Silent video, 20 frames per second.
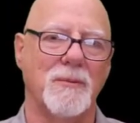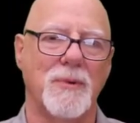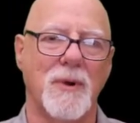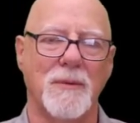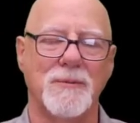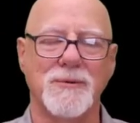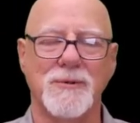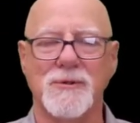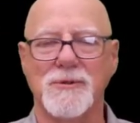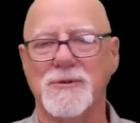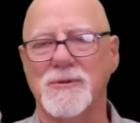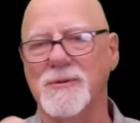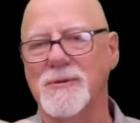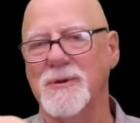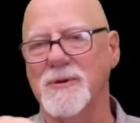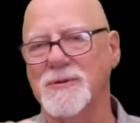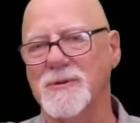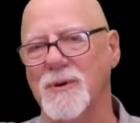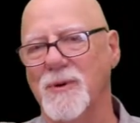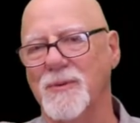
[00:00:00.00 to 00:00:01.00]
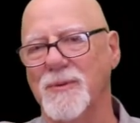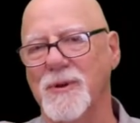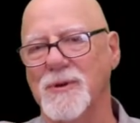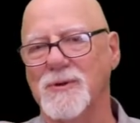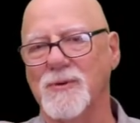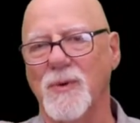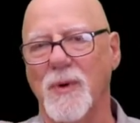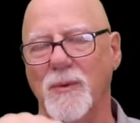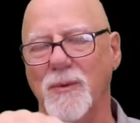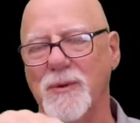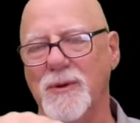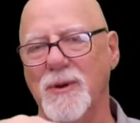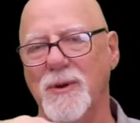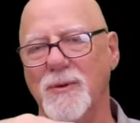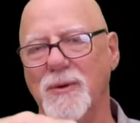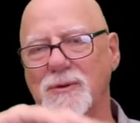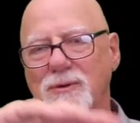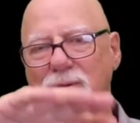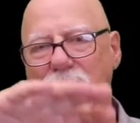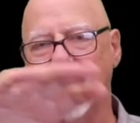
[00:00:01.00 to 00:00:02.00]
purposes, this is what we
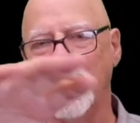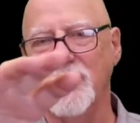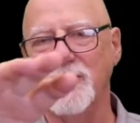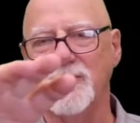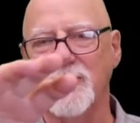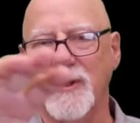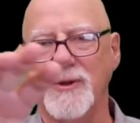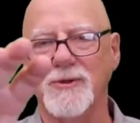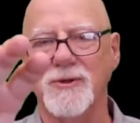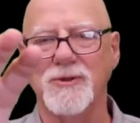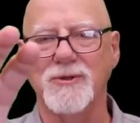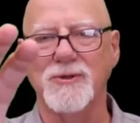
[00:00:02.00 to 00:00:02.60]
do. It's a refrigeration